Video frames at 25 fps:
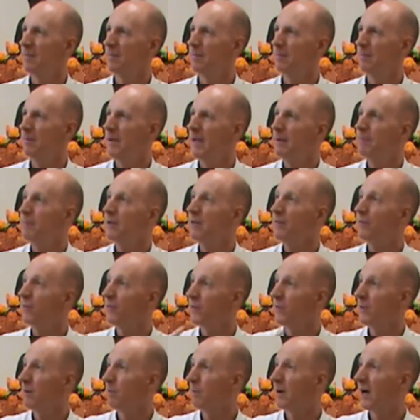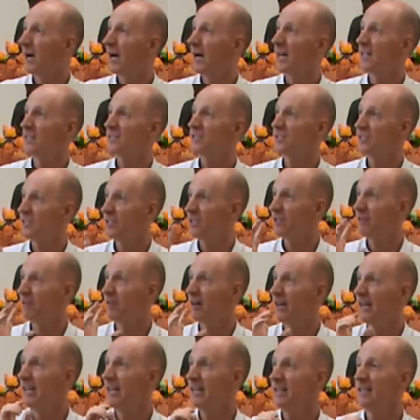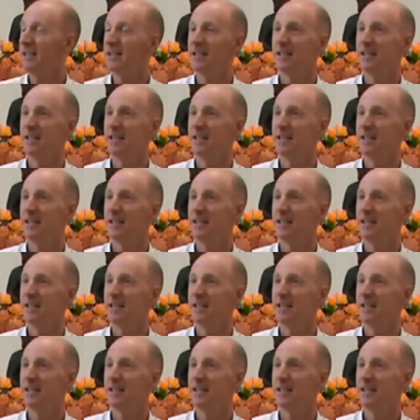memory from the past to create,